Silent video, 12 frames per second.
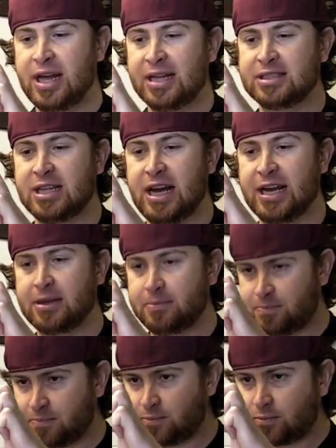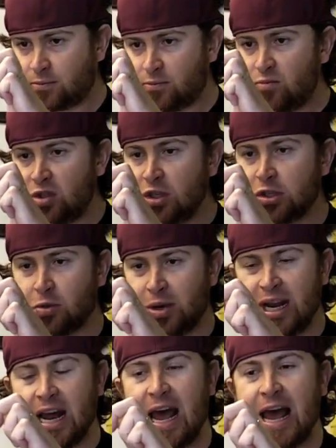That's like
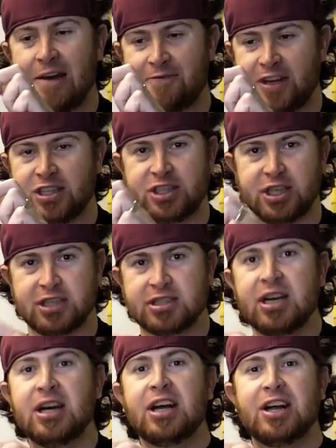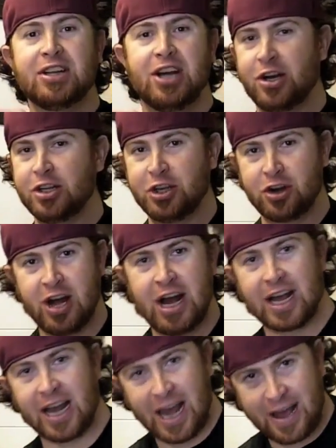3.5 inches. You're
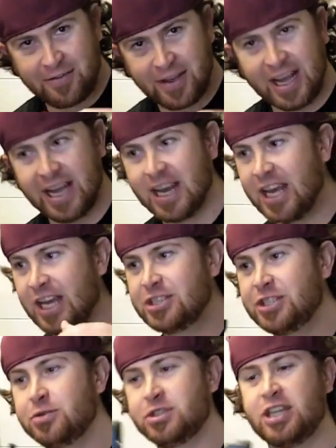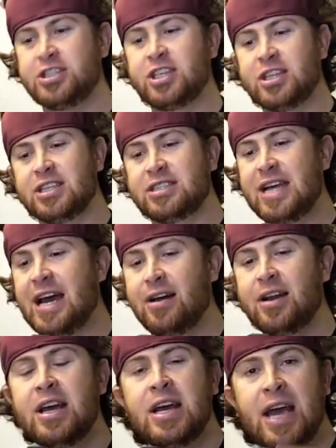not going to have any issue cinching this
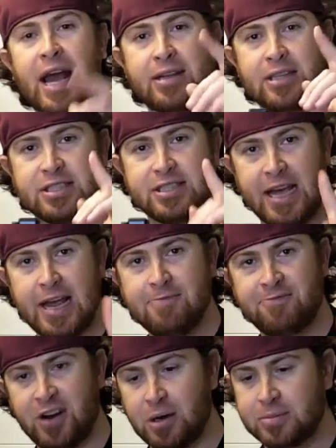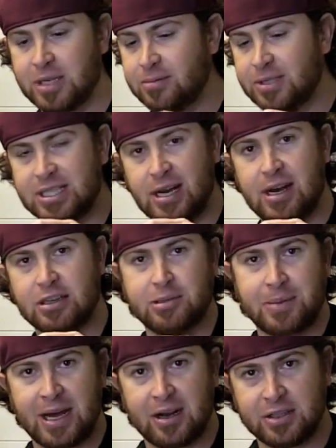down. And the same foam that we talked
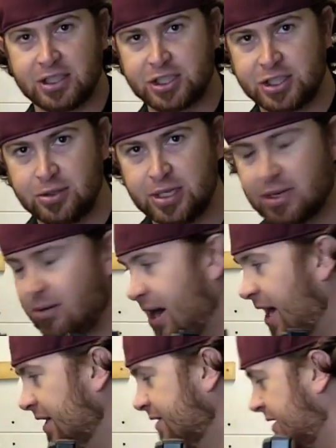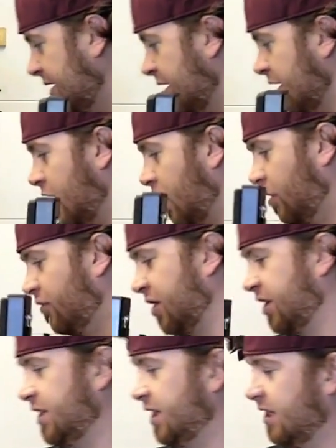about on the shooting rest
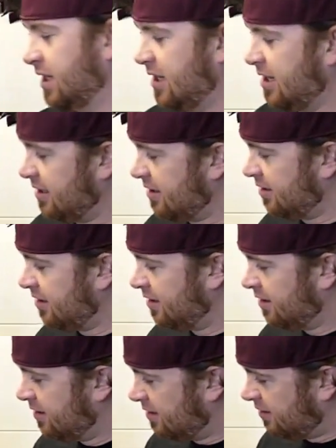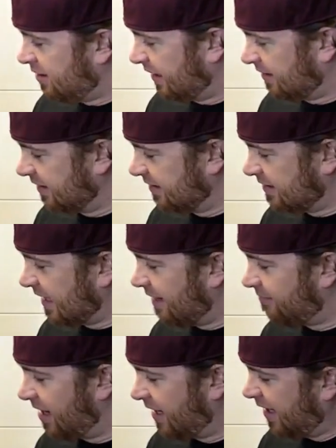over here, like this
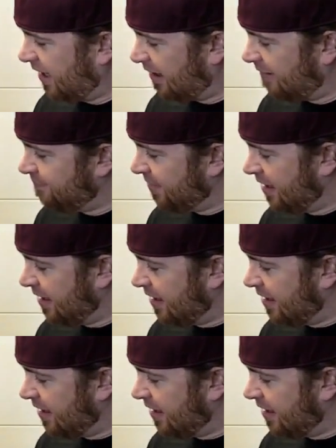guy right here,